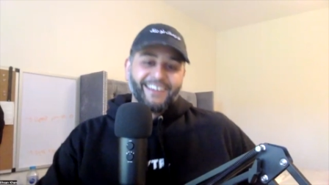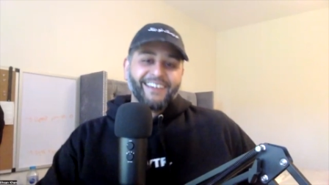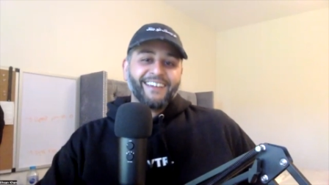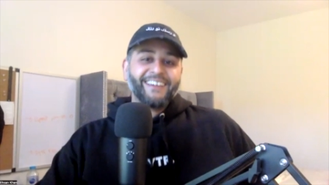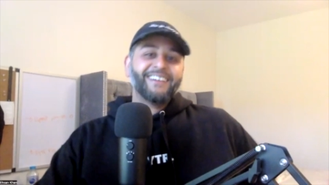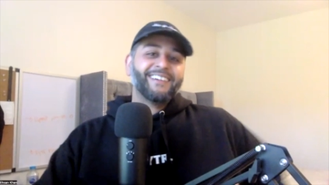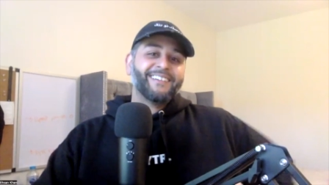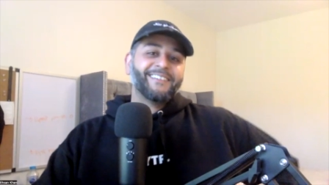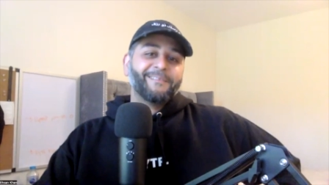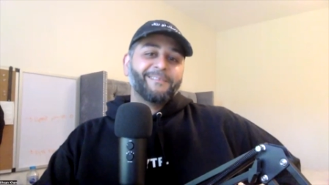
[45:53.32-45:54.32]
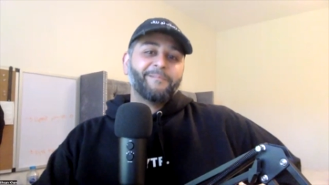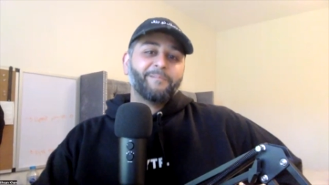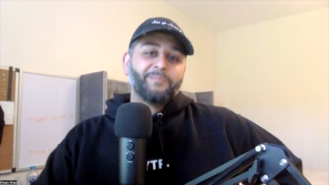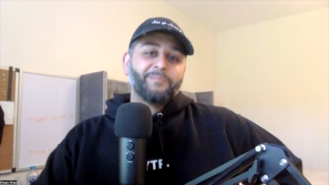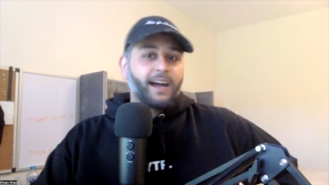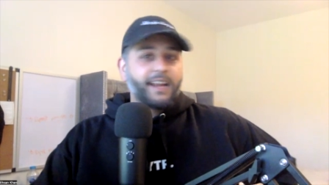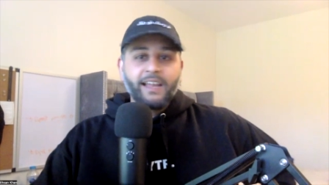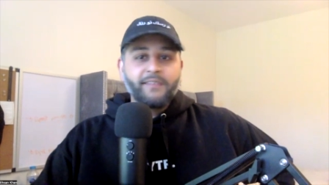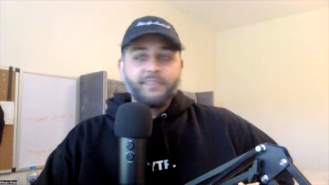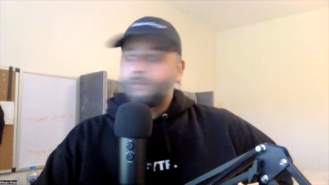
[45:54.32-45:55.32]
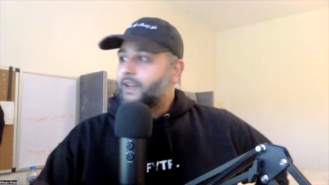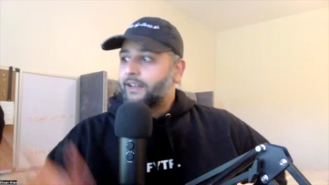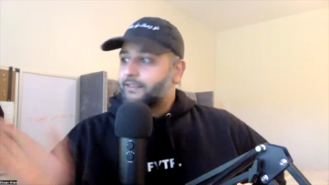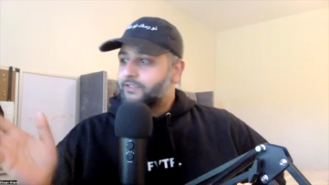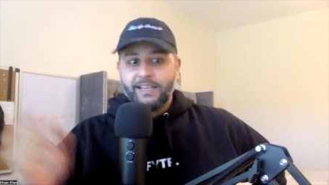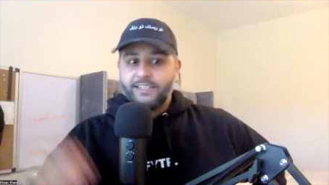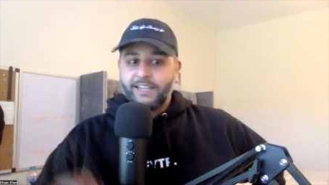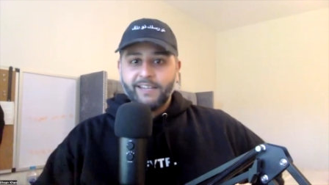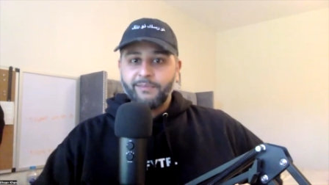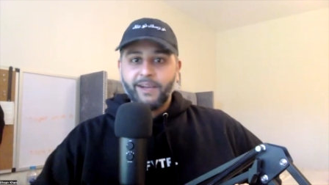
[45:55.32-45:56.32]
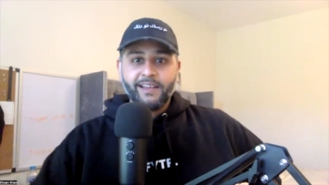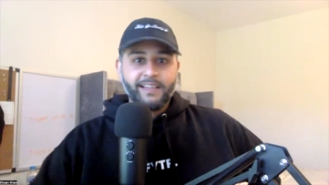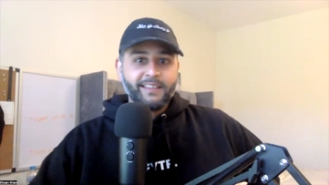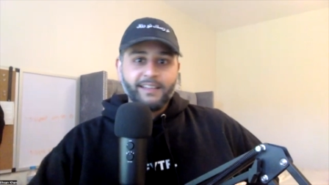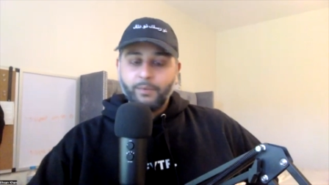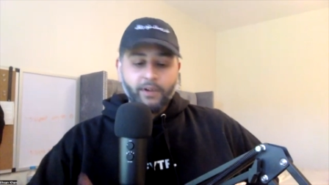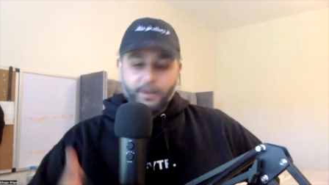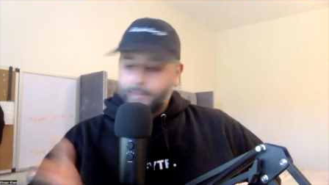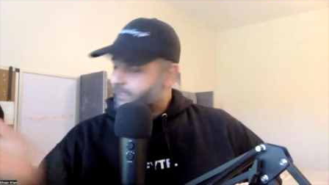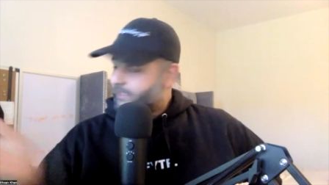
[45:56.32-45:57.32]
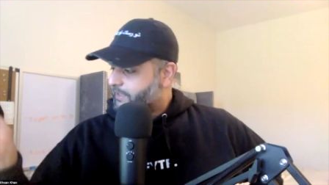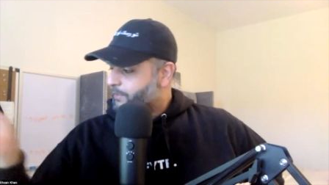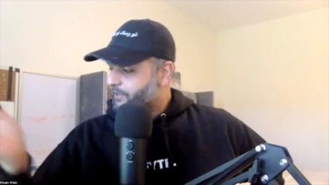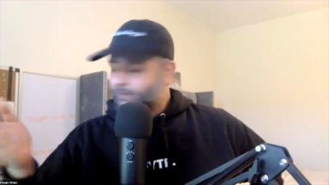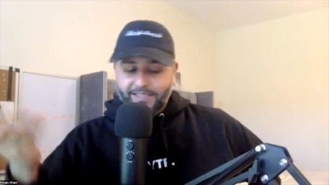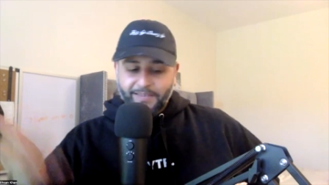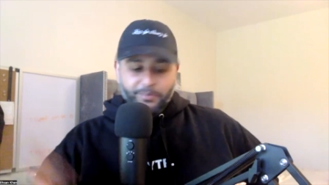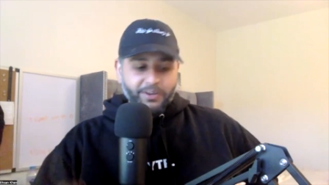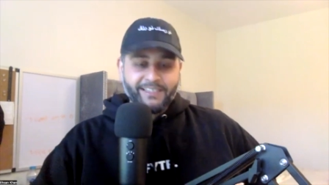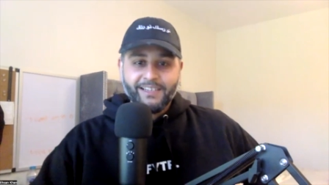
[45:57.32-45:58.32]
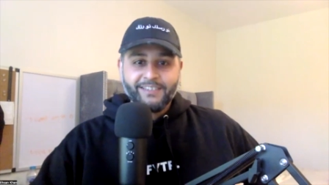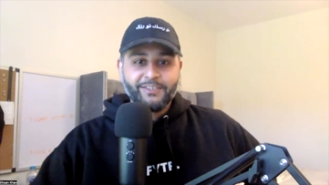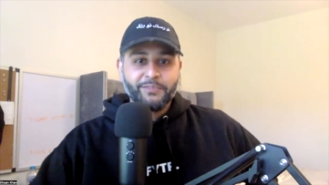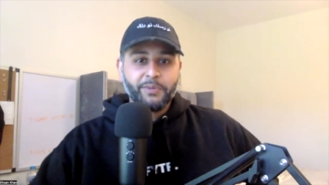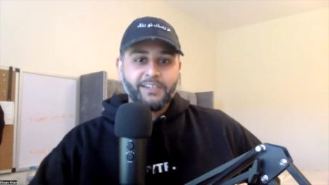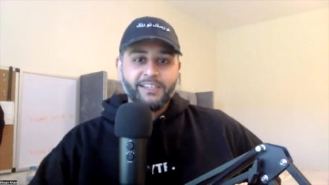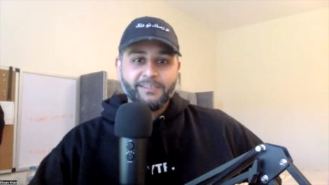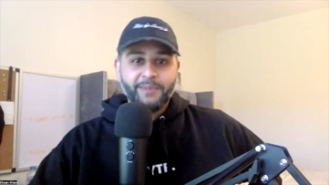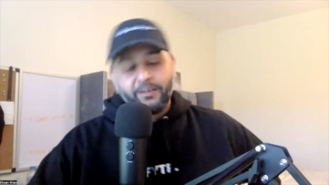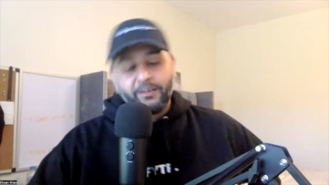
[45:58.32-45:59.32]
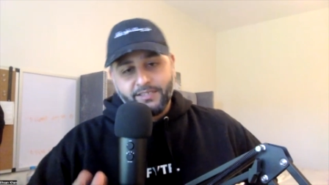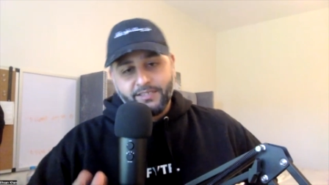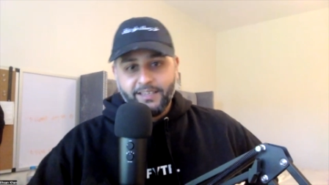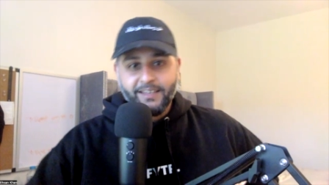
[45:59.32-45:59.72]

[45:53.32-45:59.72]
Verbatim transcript: He's loves it, bro. I love him. I love Zhilei Zhang, man. Mm. Like, bro, I messaged him as well. I was like, bro, listen, let's do a podcast, man. Obviously,